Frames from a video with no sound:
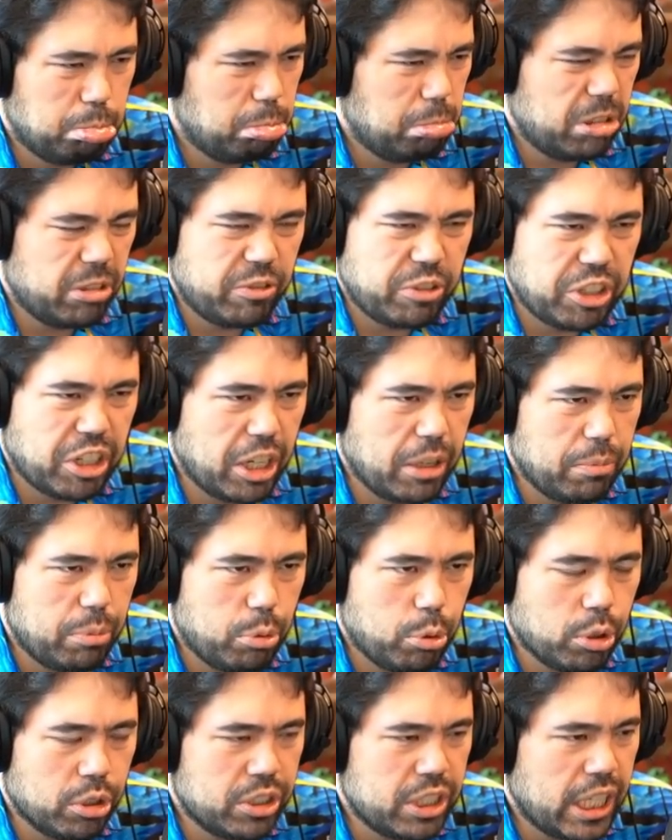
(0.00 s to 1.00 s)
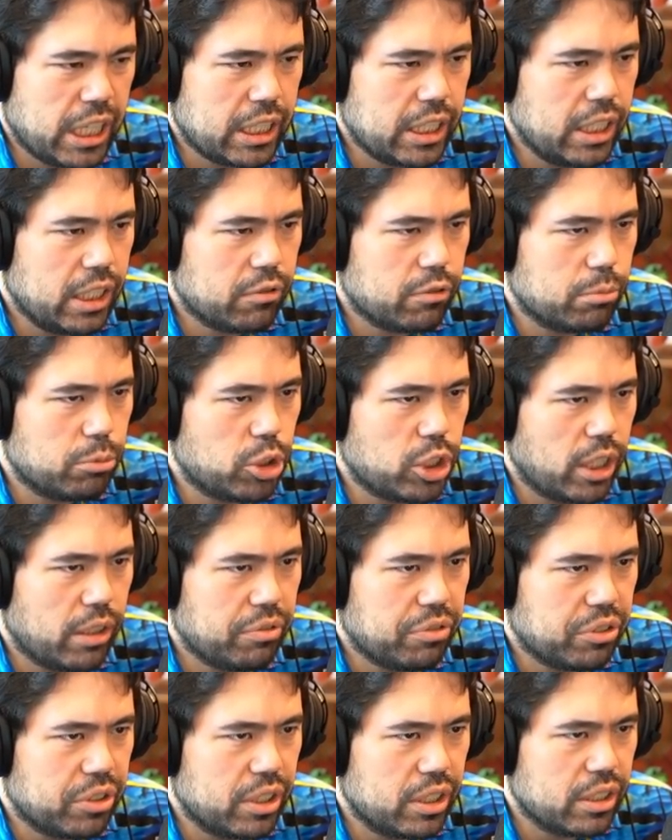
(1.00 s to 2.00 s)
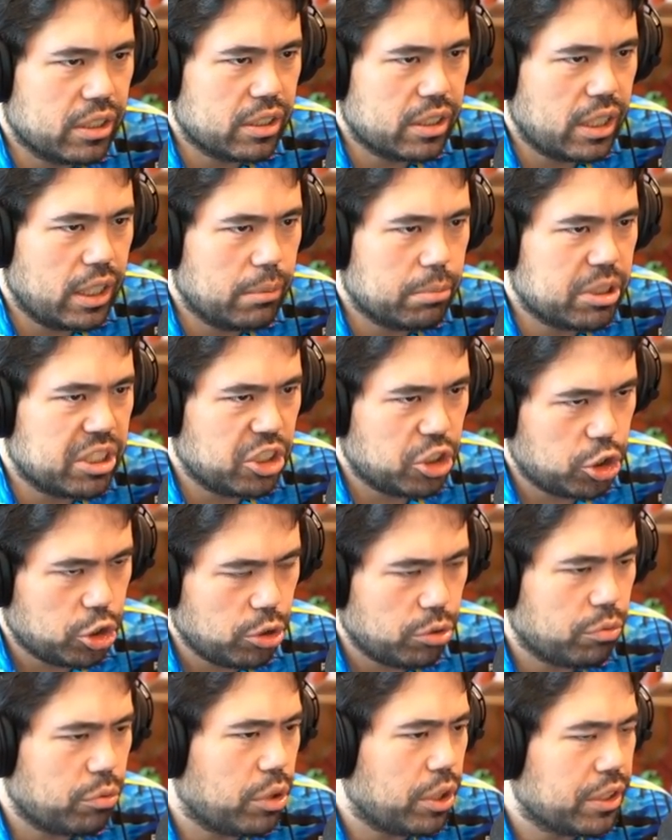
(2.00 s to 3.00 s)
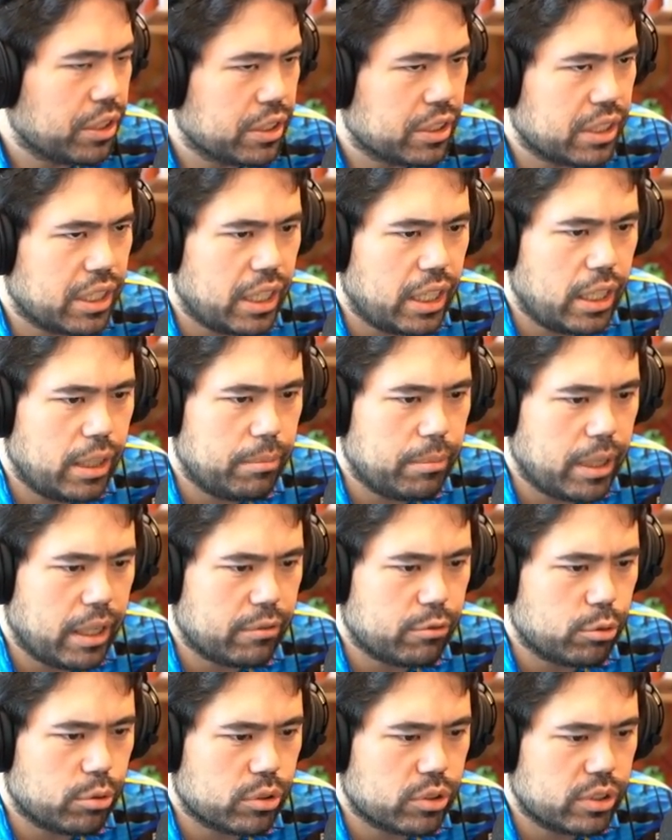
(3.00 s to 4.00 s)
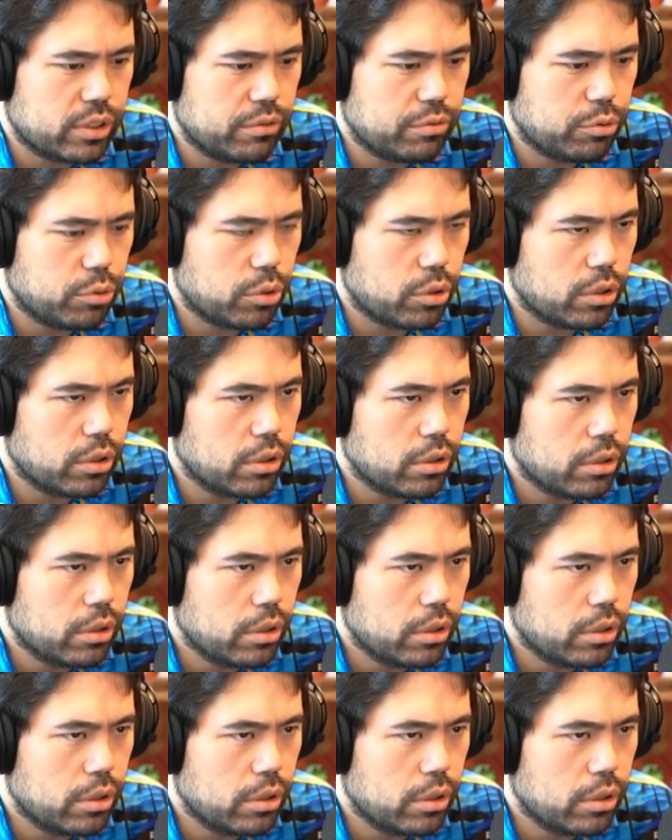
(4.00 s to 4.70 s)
Very poor technique from Jeffery in this game because he should have won this game after Rook C4.